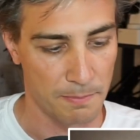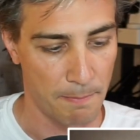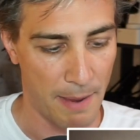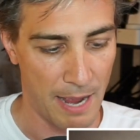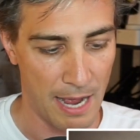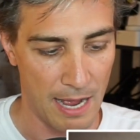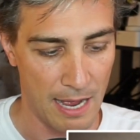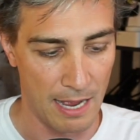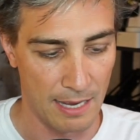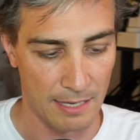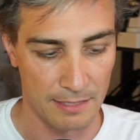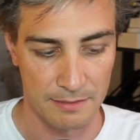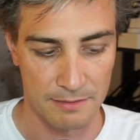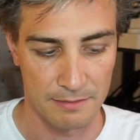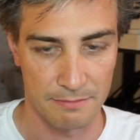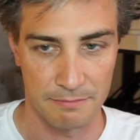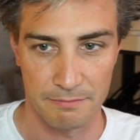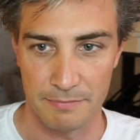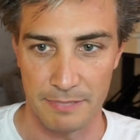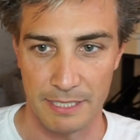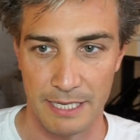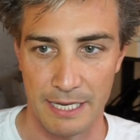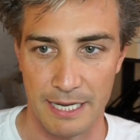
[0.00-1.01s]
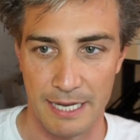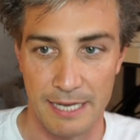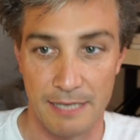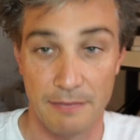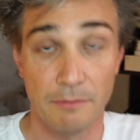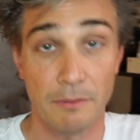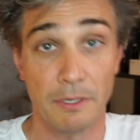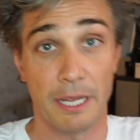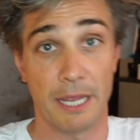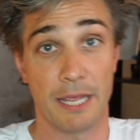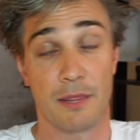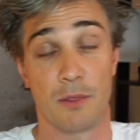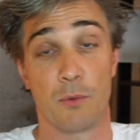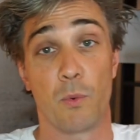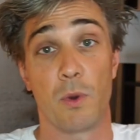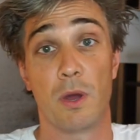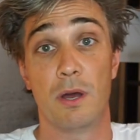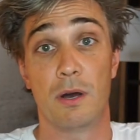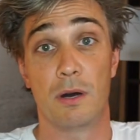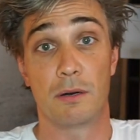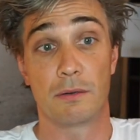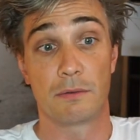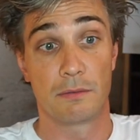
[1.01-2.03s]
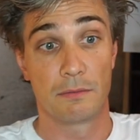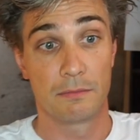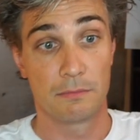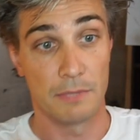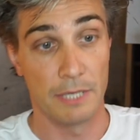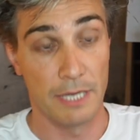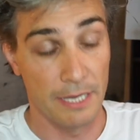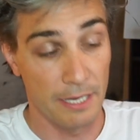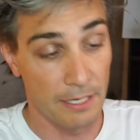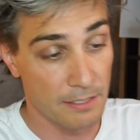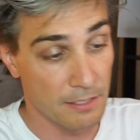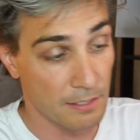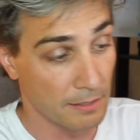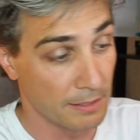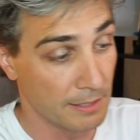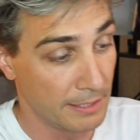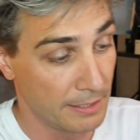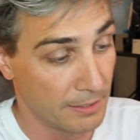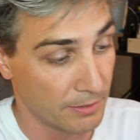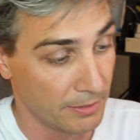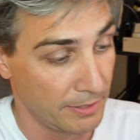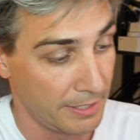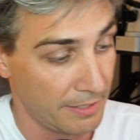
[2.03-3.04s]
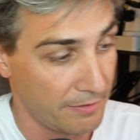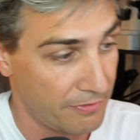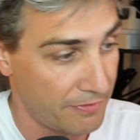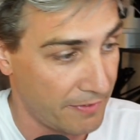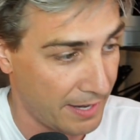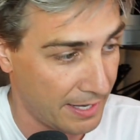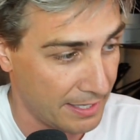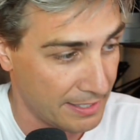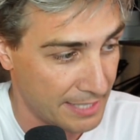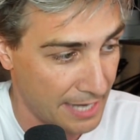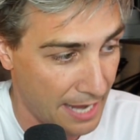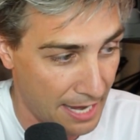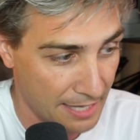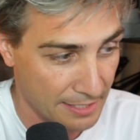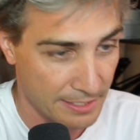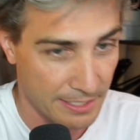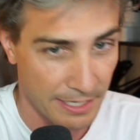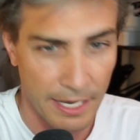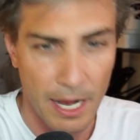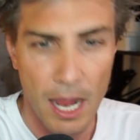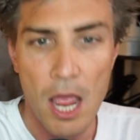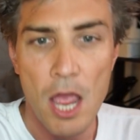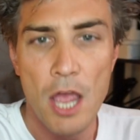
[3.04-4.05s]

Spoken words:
bars in the world. It's literally fantastic.